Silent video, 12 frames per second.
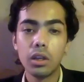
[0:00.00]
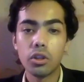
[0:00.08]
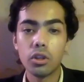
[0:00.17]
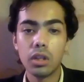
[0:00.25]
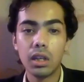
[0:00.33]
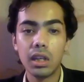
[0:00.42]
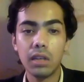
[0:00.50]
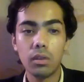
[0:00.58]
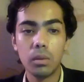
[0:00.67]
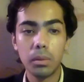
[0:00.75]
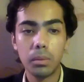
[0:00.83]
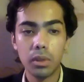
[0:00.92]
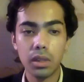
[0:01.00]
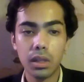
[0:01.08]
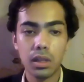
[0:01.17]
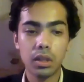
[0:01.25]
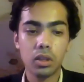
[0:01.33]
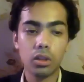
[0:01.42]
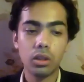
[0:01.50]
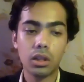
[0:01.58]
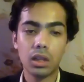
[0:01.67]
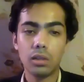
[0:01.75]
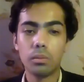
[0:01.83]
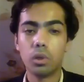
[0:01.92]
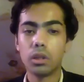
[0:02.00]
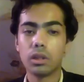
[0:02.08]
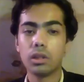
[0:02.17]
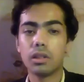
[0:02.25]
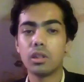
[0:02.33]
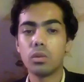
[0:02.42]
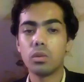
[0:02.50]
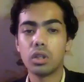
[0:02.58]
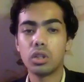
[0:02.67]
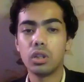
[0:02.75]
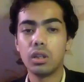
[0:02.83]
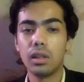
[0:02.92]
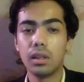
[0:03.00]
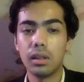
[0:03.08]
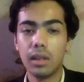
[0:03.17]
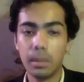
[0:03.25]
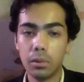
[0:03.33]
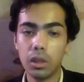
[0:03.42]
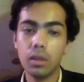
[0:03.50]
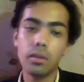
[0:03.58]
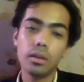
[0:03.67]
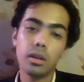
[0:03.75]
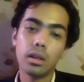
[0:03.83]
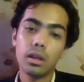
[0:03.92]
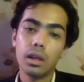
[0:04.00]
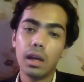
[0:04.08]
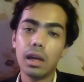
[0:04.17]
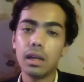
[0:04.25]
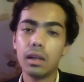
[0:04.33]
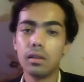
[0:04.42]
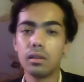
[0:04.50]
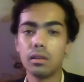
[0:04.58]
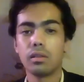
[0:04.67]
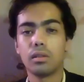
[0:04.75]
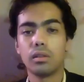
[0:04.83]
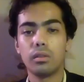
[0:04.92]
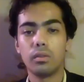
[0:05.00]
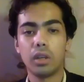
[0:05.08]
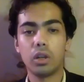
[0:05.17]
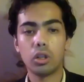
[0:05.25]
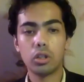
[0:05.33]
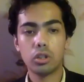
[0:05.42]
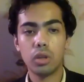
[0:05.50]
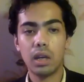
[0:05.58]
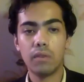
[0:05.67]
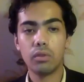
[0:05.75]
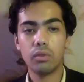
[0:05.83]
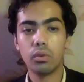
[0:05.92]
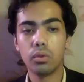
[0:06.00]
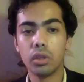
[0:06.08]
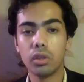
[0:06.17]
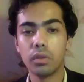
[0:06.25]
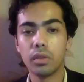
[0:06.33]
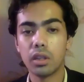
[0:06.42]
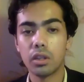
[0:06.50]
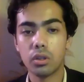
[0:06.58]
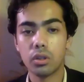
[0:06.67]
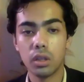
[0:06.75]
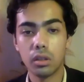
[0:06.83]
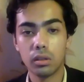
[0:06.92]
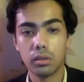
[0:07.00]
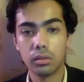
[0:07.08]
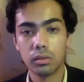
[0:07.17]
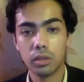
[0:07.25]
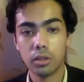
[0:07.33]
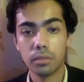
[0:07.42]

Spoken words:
Today, he will be presenting on the current political situation in Lebanon, and we are honored to have you with us today. So,